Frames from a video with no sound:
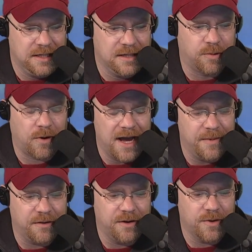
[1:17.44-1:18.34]
The
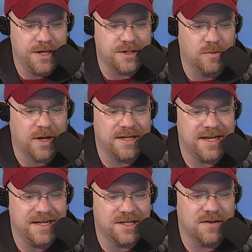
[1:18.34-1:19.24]
primary reason why
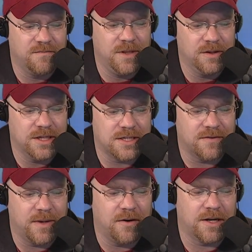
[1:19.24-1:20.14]
tens of millions
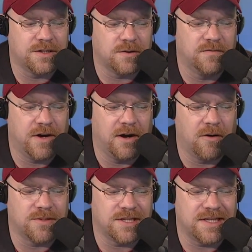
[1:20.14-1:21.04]
of Americans own
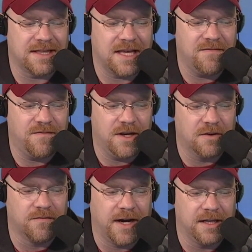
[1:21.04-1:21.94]
firearms is that they
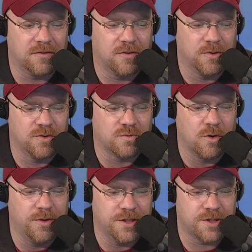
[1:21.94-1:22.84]
fear violent criminals
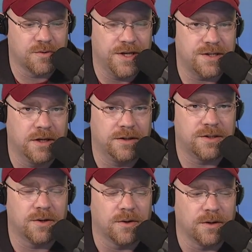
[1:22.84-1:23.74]
roaming the streets
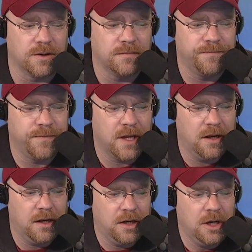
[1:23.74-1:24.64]
undeterred.
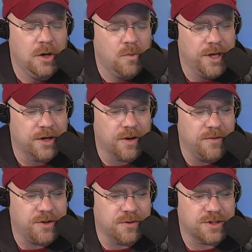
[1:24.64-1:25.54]
We
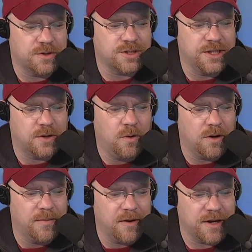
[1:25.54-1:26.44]
agree with your assertion that,
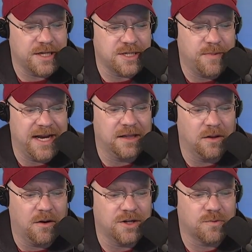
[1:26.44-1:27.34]
quote, Americans by and
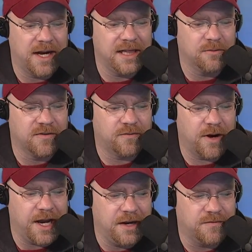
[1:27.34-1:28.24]
large rightly
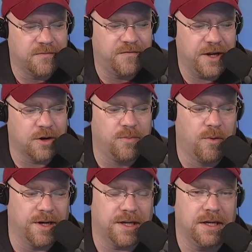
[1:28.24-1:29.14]
refrain from
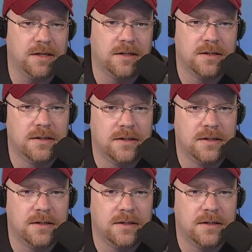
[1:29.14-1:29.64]
finger-pointing